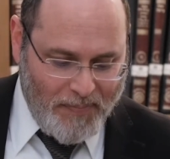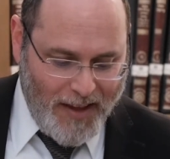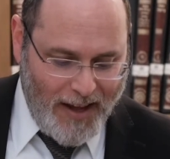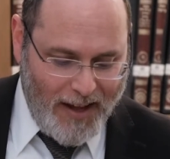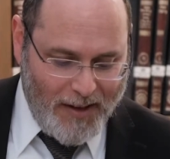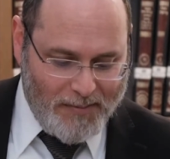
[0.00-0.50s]

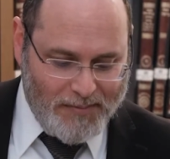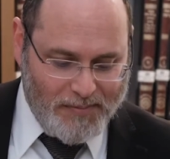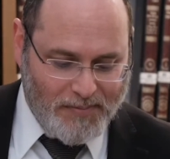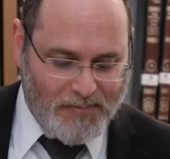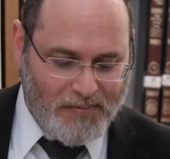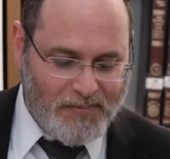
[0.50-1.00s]

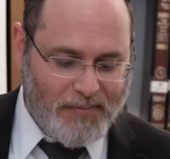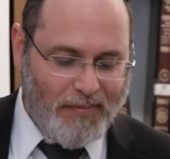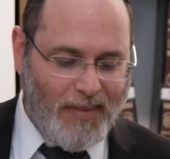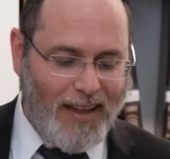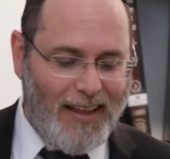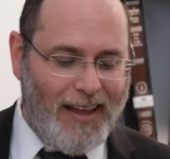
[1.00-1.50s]
And
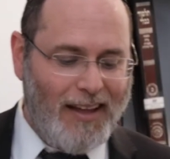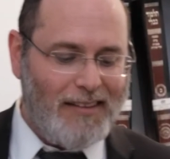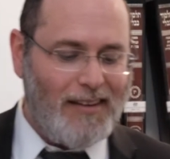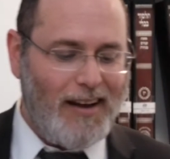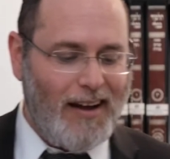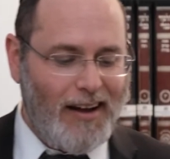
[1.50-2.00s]

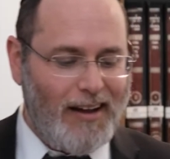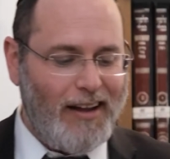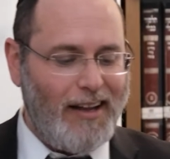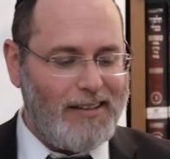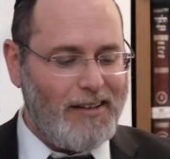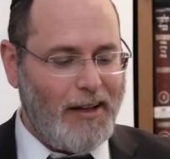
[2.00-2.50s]

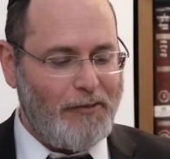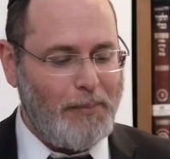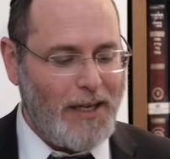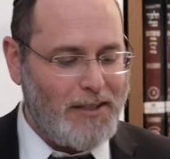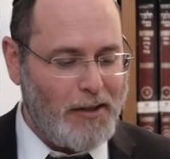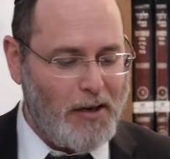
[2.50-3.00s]

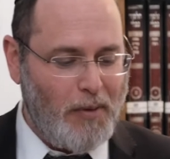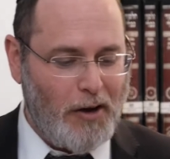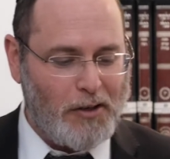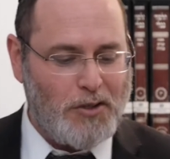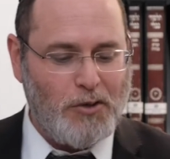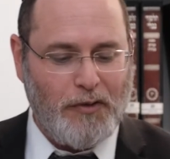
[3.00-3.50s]
based on the Gemara
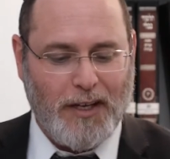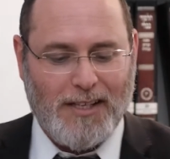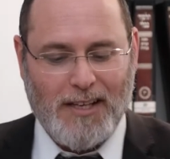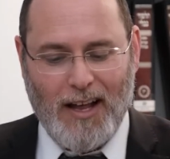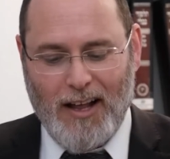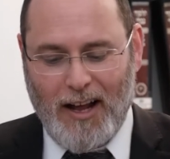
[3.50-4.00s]
in
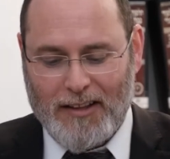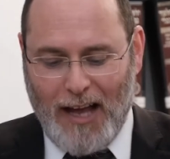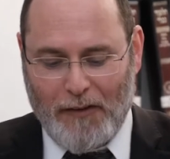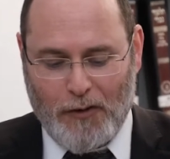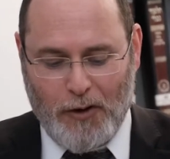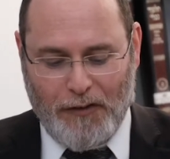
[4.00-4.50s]
Ksuvis and
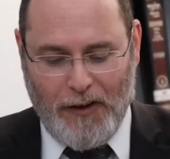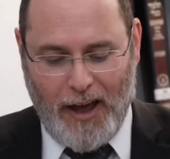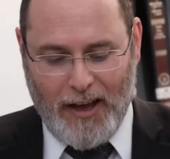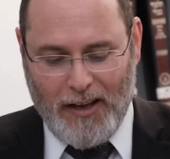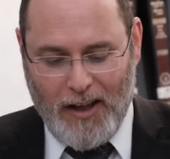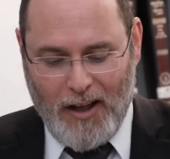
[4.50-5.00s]
Daf Kuf
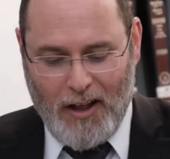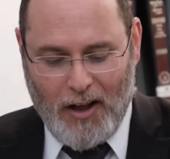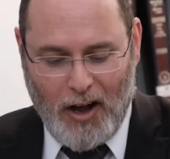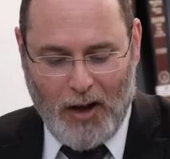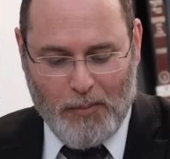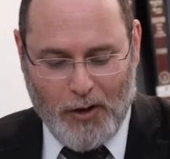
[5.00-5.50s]
Hey
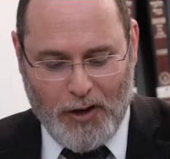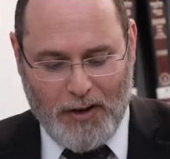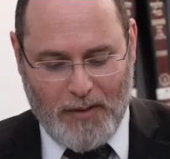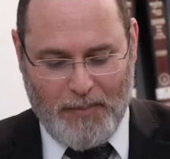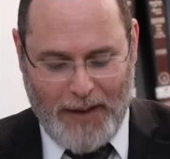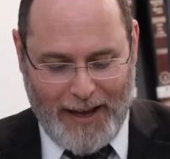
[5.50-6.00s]
Amud
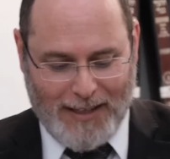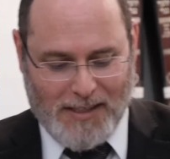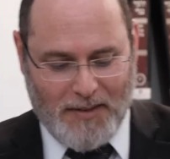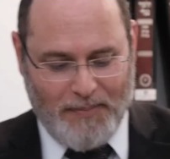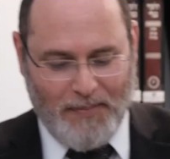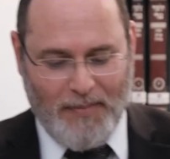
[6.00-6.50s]

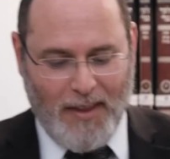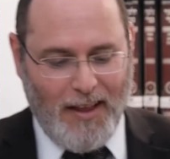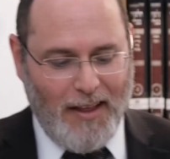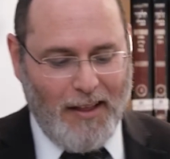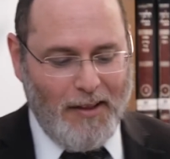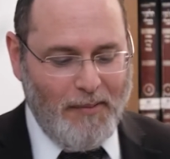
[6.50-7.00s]
Beis.
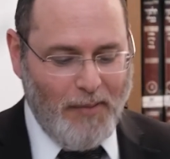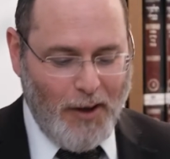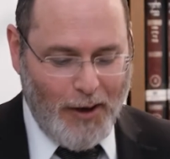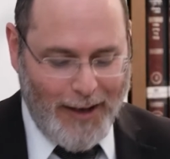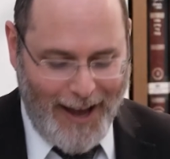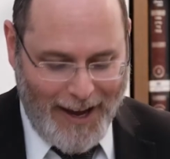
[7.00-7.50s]

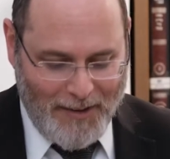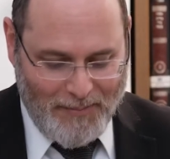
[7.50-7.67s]
Okay,